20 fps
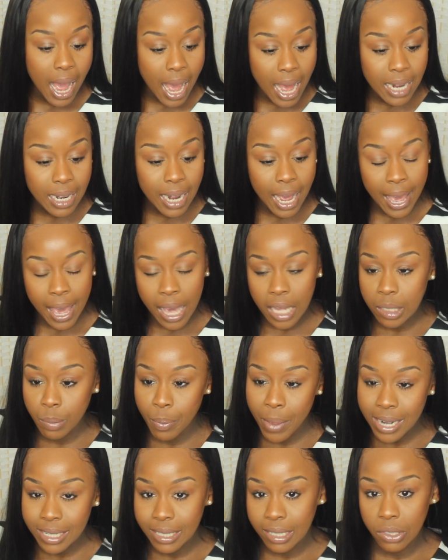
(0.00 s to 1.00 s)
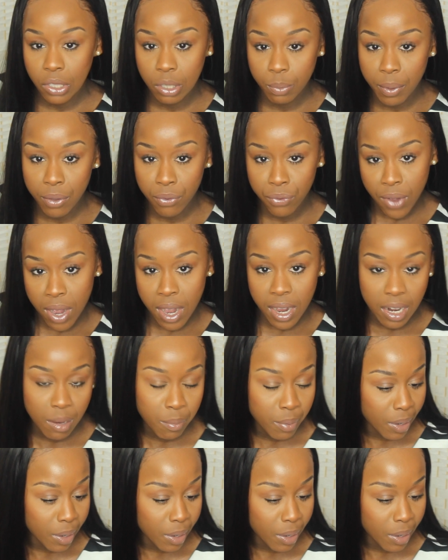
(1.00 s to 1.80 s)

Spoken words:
and I expect it to be fine.